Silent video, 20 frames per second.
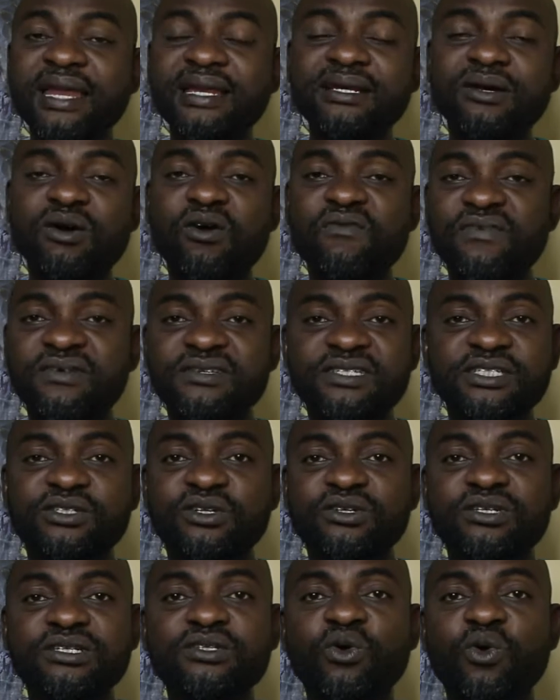the
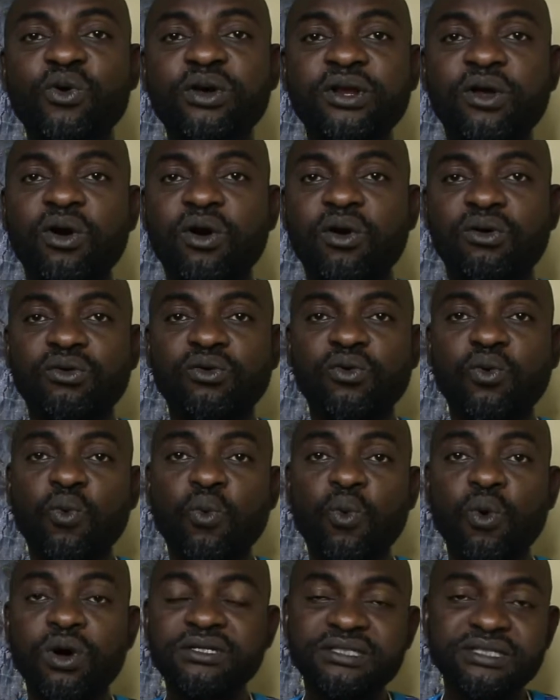conversation is going on,
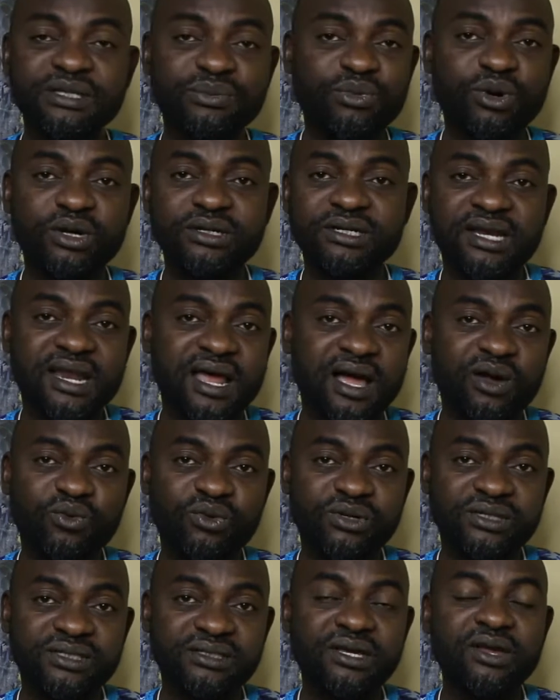watch the body
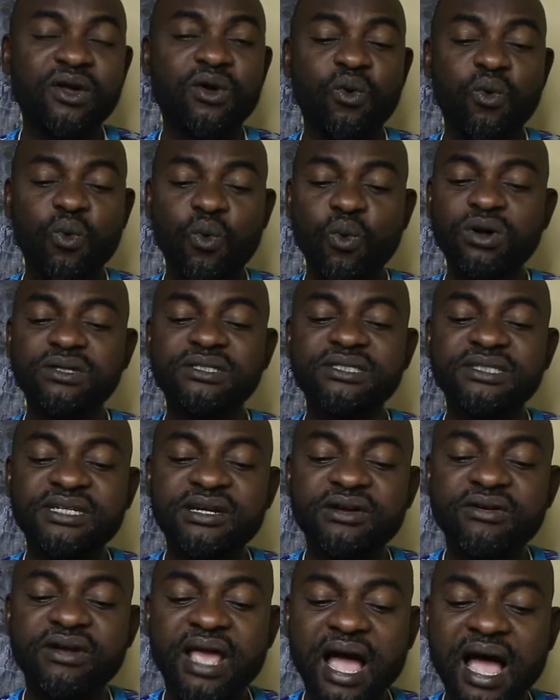language, watch the
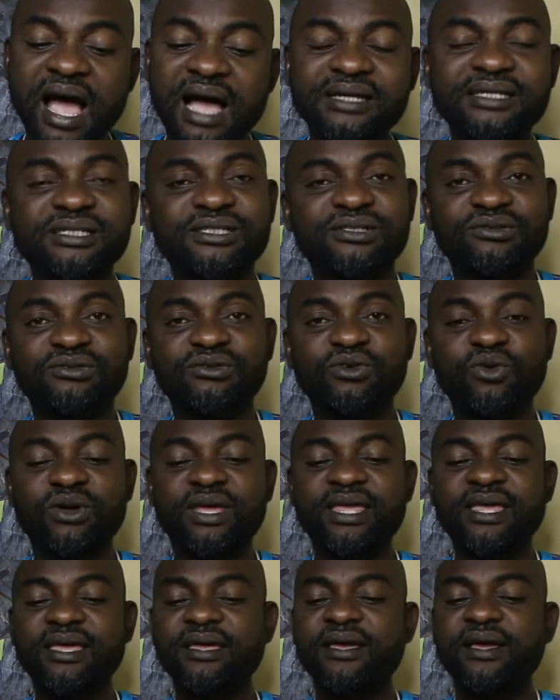reaction,
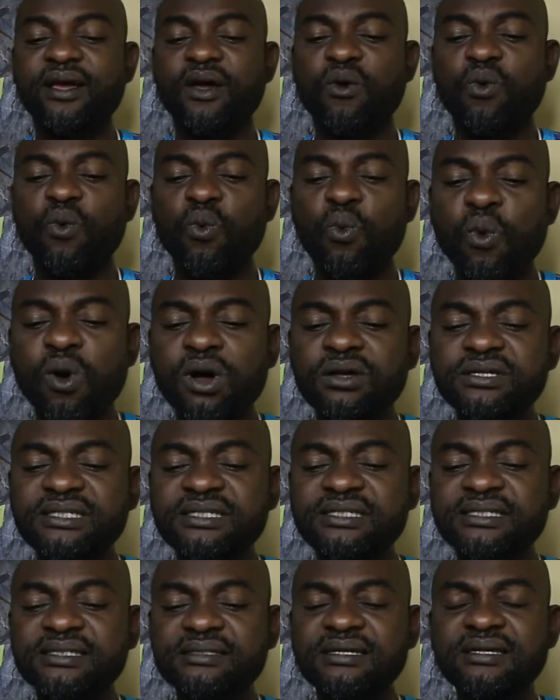okay?
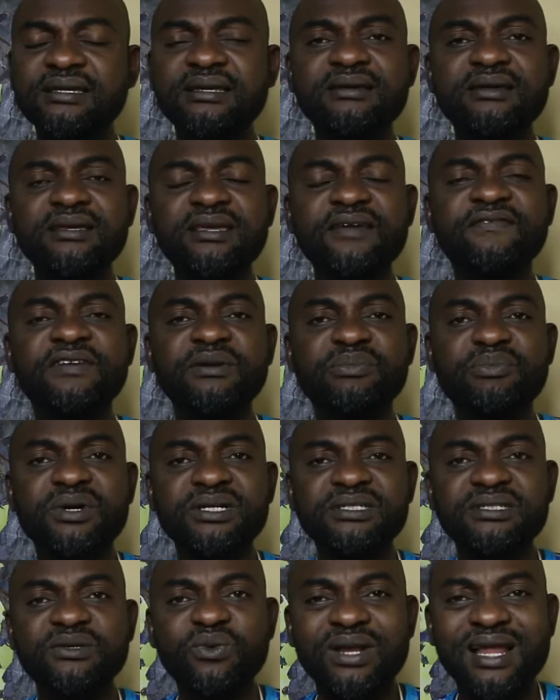Watch if the
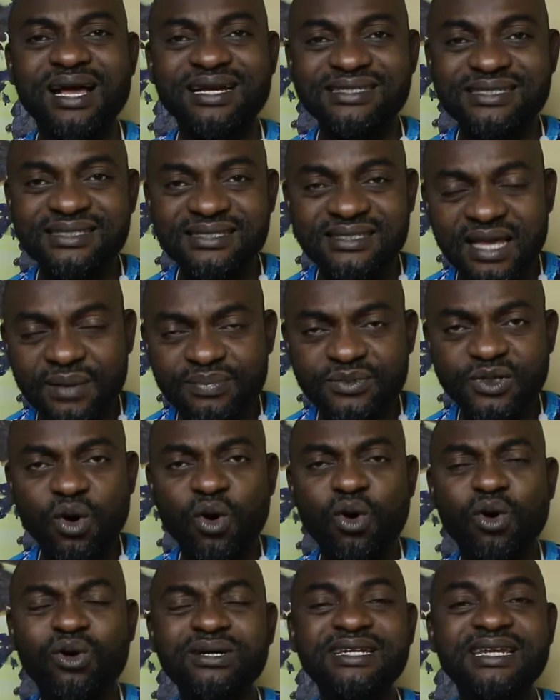person will accept
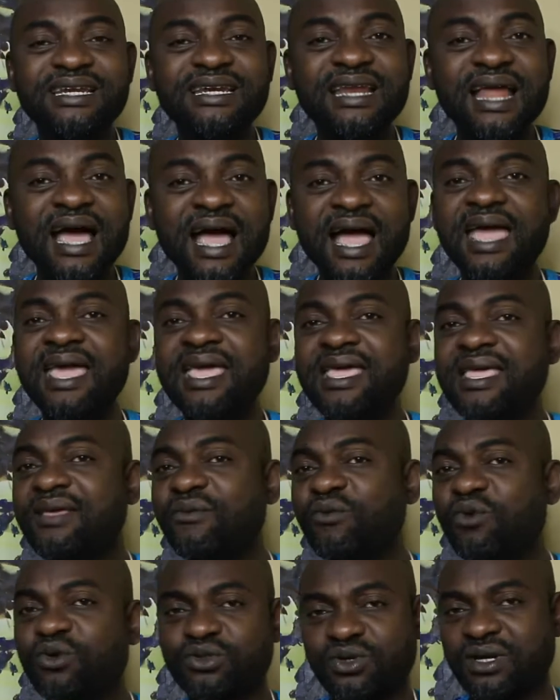or deny
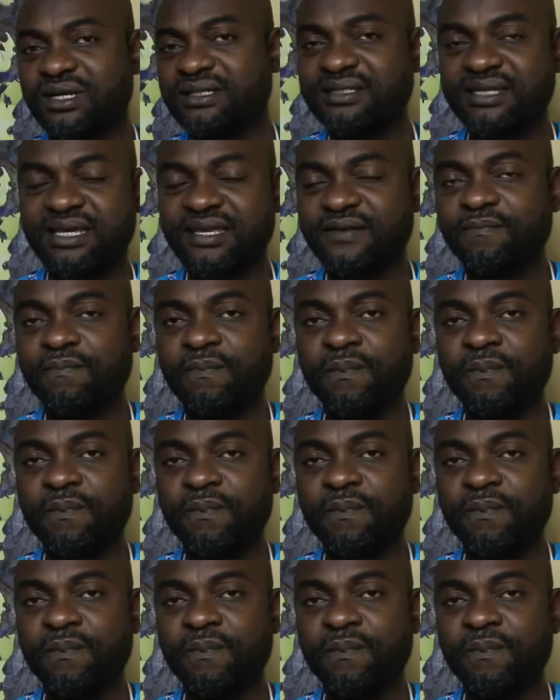what you are saying.